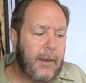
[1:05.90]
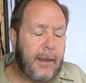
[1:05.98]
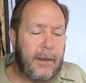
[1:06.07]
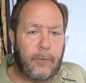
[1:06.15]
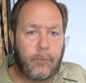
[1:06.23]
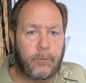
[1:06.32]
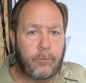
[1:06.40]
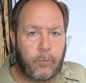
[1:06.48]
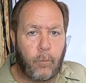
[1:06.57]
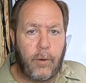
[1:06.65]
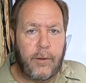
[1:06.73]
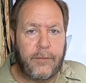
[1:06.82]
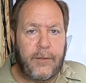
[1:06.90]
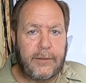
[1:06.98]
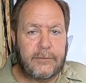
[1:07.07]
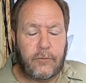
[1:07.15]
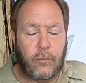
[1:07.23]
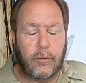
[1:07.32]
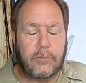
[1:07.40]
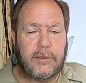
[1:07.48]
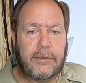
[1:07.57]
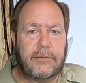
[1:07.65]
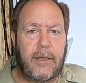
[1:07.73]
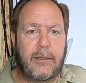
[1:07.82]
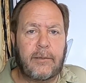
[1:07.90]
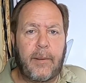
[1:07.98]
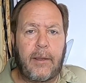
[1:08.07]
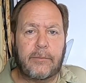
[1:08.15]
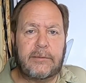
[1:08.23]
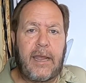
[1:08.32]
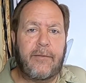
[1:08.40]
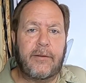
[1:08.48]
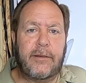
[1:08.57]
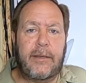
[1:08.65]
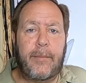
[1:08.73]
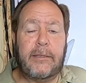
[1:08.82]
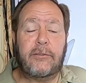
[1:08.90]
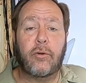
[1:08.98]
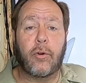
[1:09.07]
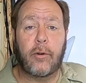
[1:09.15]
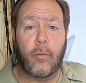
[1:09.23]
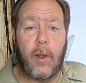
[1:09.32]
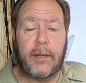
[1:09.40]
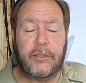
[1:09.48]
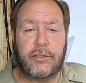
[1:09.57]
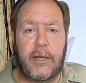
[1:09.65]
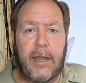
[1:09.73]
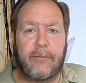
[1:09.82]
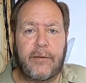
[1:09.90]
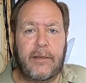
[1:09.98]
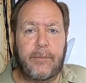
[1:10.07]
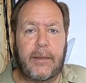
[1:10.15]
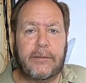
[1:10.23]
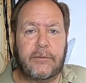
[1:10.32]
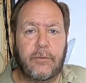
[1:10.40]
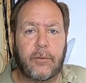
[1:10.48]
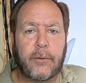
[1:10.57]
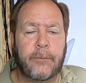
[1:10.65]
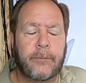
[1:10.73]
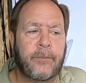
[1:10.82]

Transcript: And one of the things, of course, I talked about was having an eBay store and why you should have an eBay store.